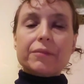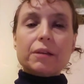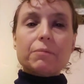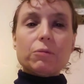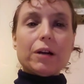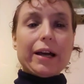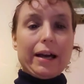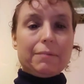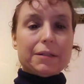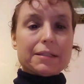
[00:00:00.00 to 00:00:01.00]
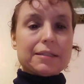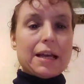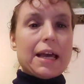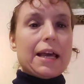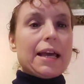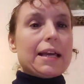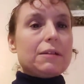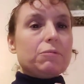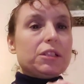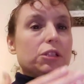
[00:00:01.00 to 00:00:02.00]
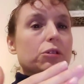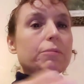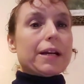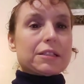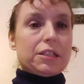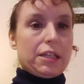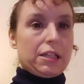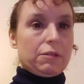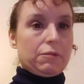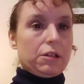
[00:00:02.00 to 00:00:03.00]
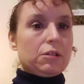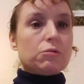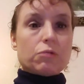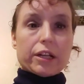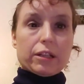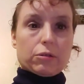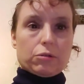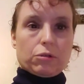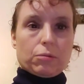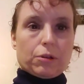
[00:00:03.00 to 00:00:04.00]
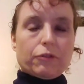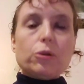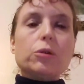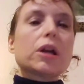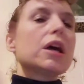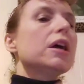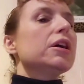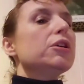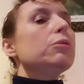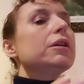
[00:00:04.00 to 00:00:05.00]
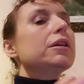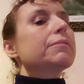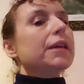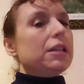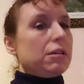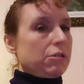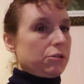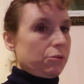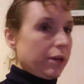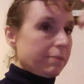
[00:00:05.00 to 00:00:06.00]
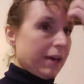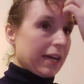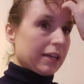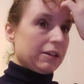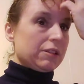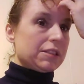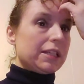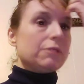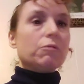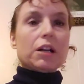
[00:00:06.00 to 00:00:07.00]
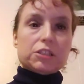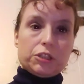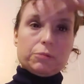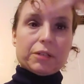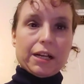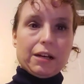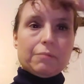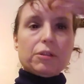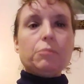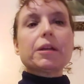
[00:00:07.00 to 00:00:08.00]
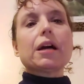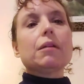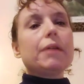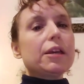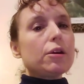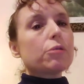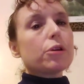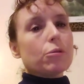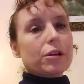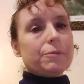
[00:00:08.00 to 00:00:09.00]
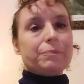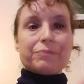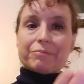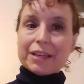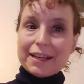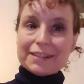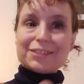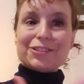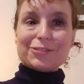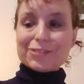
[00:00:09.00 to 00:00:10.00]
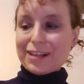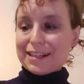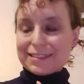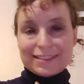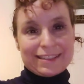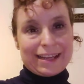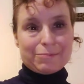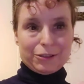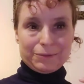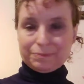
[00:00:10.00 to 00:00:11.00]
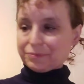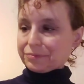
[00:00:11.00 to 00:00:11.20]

But what happens and um, when you go back to eating regular normal food, you end up getting all your weight back. Then what do you become? You become a yo-yoer because you were not stable